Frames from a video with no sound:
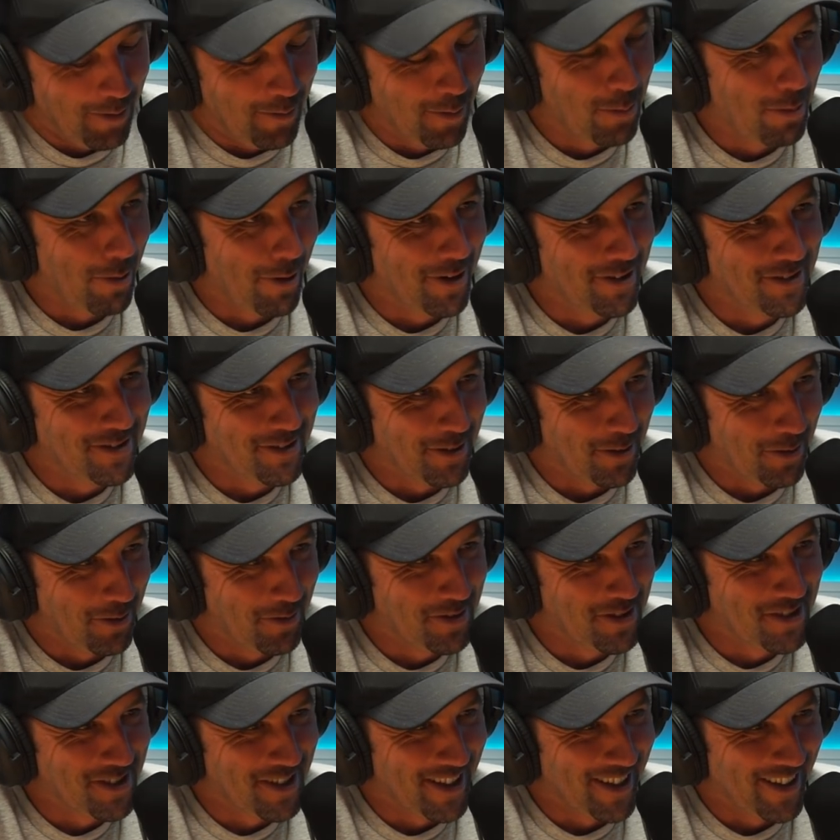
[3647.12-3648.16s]
I replied to. Have
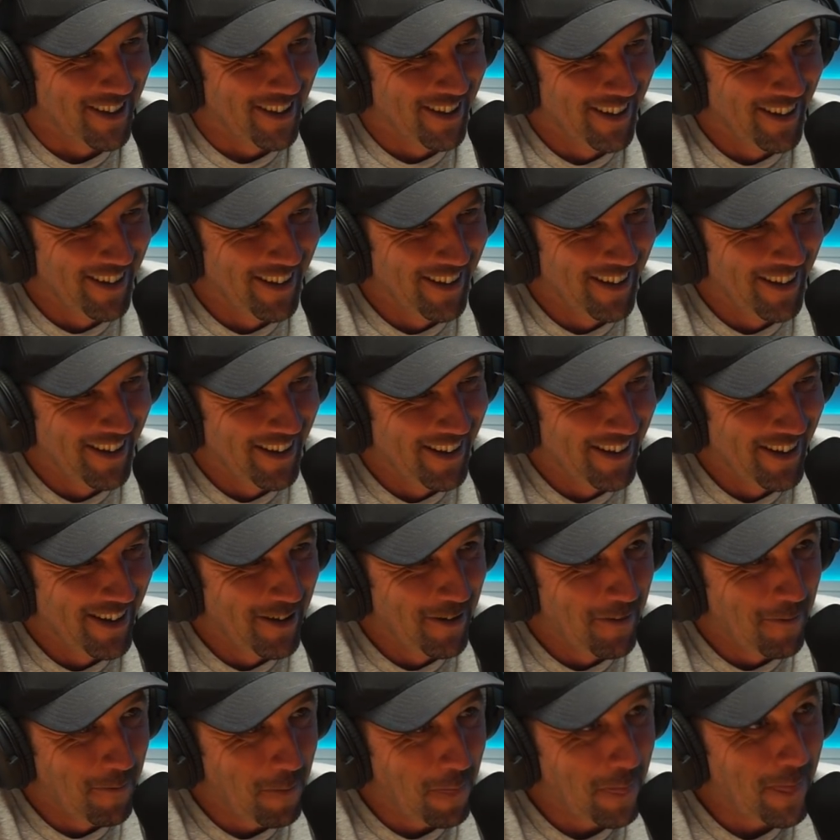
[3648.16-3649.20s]
you seen?
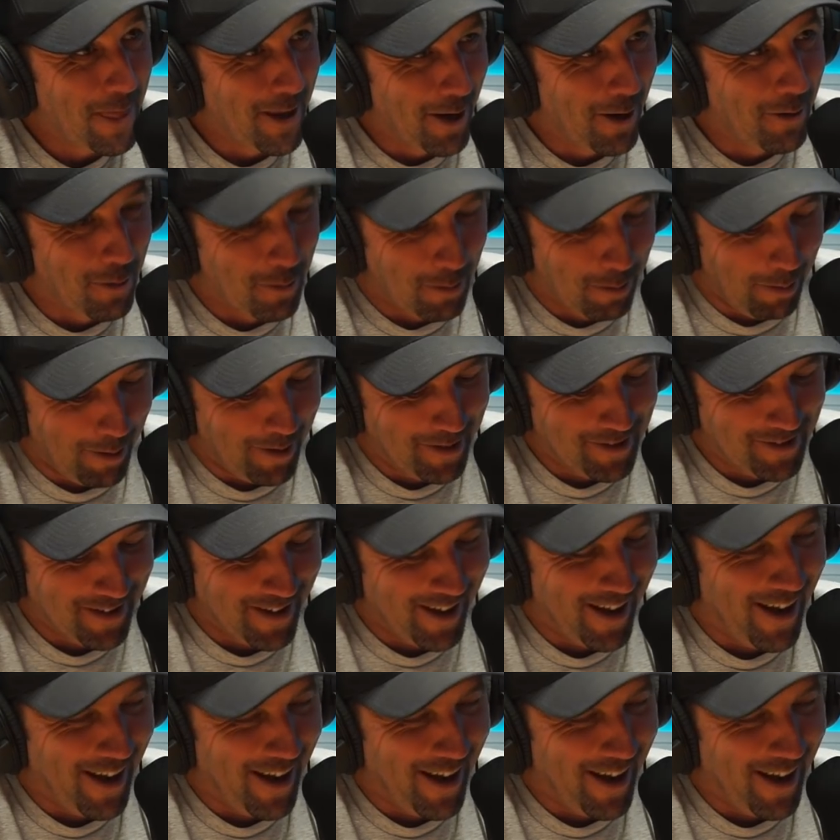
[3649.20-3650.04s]
Oh, I replied to